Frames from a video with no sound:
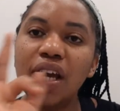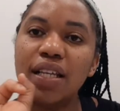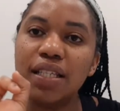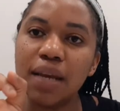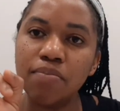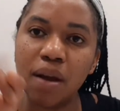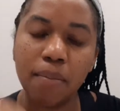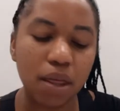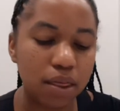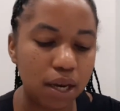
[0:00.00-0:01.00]
Tip number
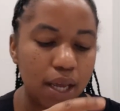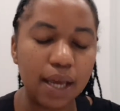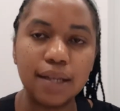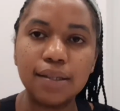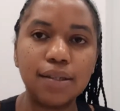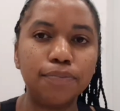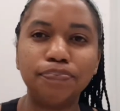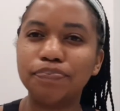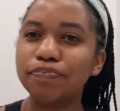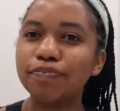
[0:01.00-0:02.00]
3 is
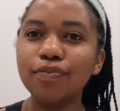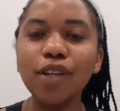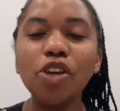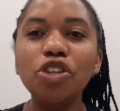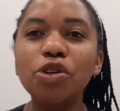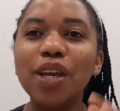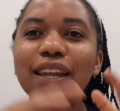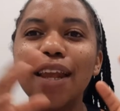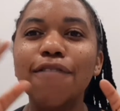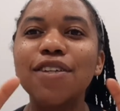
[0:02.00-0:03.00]
you can
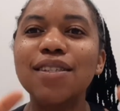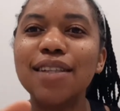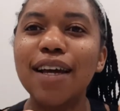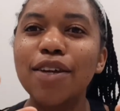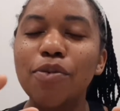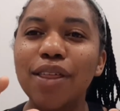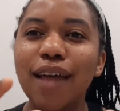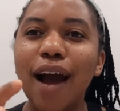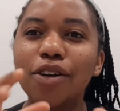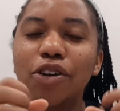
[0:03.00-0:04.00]
never study
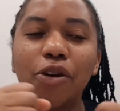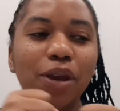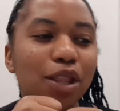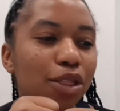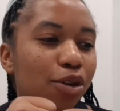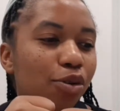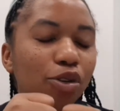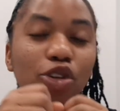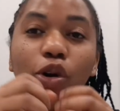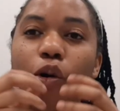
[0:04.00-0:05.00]
without going through
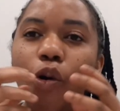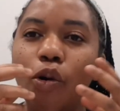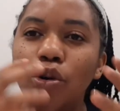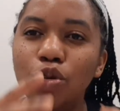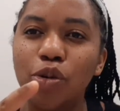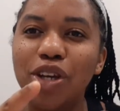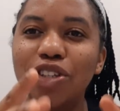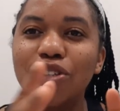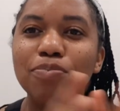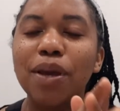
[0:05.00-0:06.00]
your old
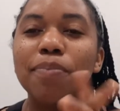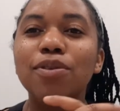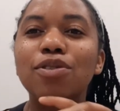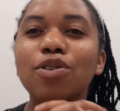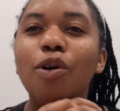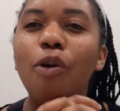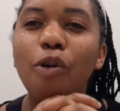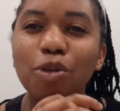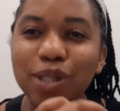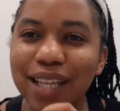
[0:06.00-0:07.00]
question papers, your
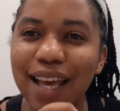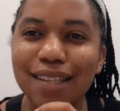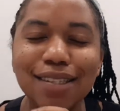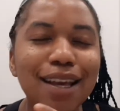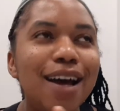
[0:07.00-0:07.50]
old tests.